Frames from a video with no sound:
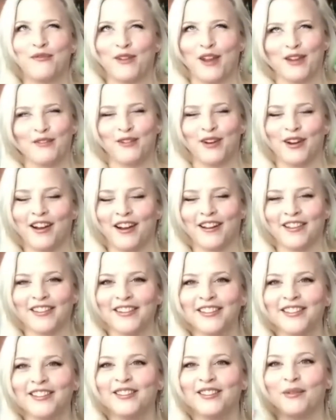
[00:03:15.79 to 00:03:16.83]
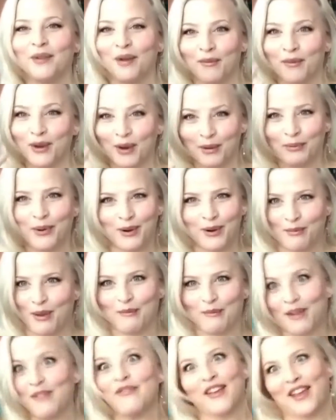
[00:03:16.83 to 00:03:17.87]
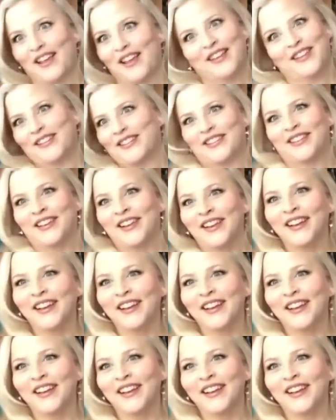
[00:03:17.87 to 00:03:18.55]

favorite colors. So I'm going to put them on my face.